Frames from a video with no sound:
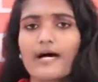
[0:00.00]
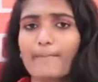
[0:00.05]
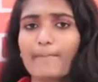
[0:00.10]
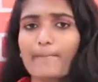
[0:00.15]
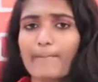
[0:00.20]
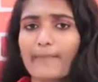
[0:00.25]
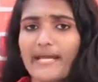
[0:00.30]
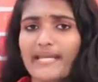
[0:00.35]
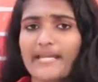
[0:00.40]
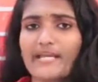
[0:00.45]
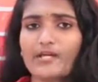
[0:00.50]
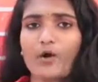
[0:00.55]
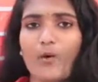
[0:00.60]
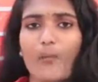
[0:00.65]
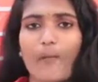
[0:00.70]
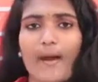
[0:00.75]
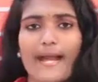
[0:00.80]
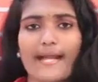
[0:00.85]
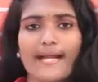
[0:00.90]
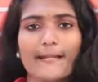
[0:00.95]
Many
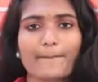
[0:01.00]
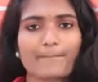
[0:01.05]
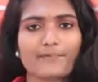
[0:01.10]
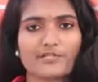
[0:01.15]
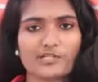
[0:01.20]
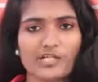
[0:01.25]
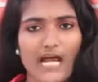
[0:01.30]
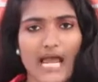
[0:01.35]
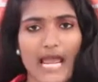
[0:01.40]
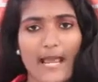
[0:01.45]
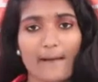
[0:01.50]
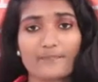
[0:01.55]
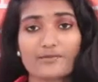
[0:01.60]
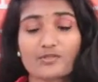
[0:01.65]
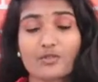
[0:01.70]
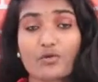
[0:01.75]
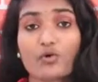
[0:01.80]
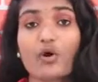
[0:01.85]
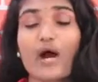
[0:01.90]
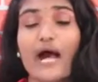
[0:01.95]
nomadic tribes
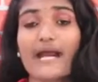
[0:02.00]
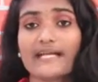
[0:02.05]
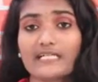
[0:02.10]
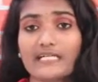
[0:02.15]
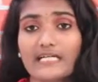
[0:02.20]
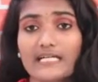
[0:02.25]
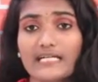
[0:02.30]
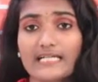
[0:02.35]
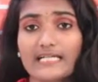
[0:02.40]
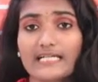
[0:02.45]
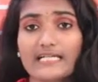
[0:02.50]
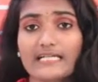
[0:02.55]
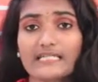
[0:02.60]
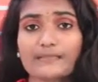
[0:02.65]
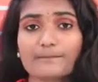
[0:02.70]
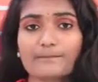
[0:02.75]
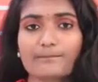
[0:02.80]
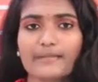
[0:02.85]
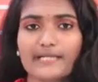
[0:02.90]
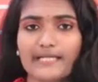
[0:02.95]
who had
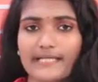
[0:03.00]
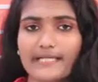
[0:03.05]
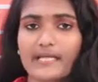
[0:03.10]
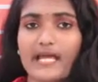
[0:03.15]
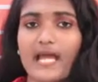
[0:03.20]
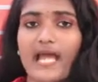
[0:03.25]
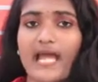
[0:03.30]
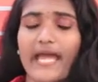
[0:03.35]
earlier been